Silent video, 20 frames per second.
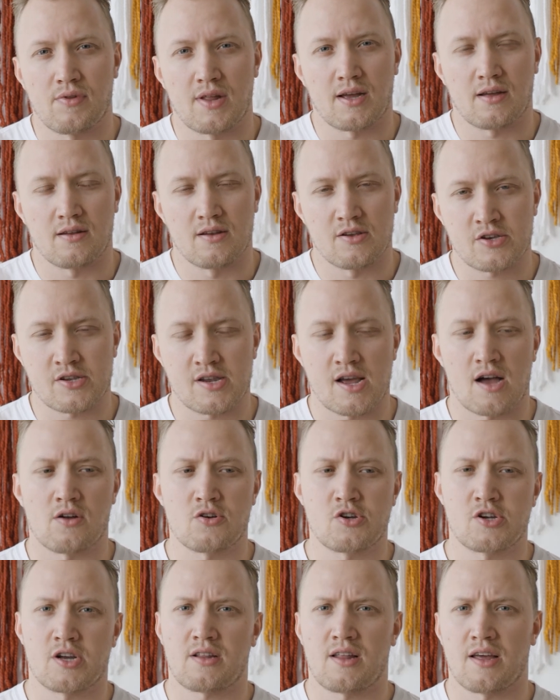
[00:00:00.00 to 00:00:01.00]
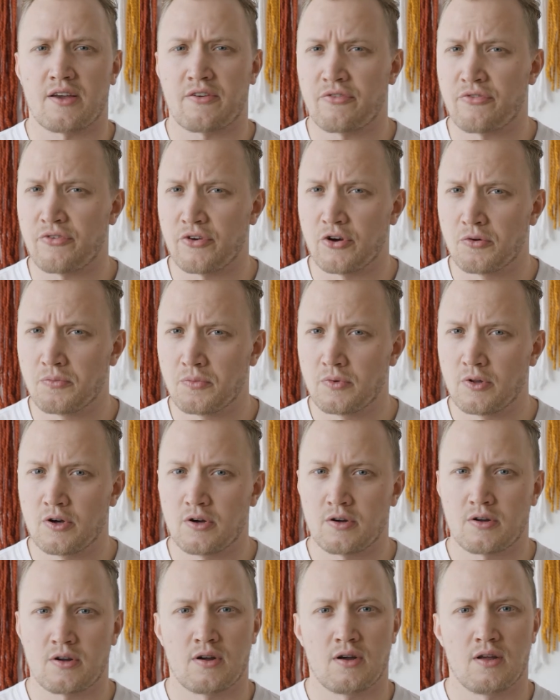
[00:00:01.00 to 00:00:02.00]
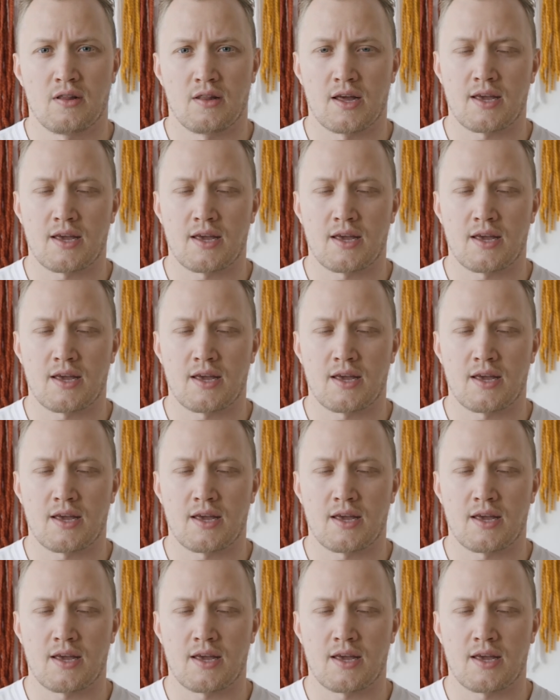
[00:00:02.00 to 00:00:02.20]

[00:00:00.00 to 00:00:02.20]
like nostalgic, like film look.